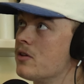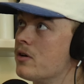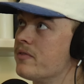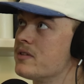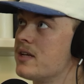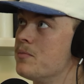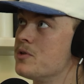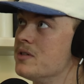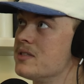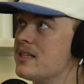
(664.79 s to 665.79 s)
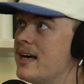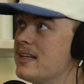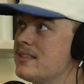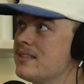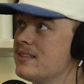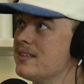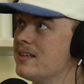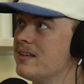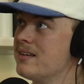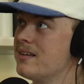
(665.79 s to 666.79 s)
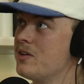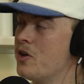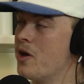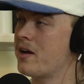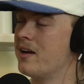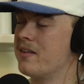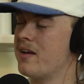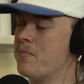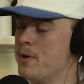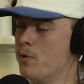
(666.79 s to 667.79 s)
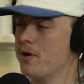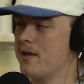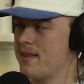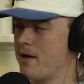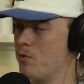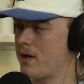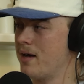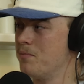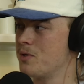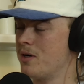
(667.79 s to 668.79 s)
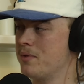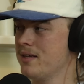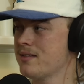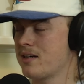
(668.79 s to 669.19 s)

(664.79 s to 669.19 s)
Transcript: a lot of assumptions that, kind of a build it and they will come type things.